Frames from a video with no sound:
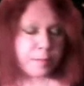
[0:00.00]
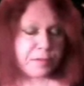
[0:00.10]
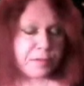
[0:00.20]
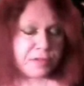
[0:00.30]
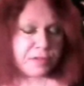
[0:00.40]

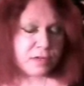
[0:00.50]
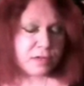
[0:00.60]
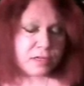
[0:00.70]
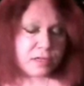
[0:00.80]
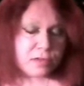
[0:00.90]
Moving
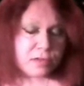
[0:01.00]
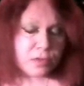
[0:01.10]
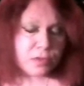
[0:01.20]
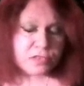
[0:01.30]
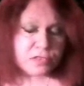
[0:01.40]
on, do you
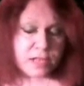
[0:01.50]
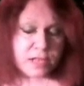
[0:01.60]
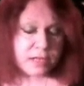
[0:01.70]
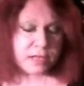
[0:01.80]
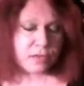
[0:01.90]
know what it's
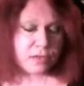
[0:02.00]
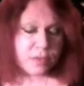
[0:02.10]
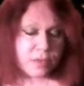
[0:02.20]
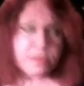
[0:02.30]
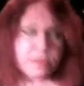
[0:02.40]
like
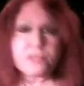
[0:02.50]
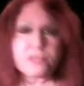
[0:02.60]
to have a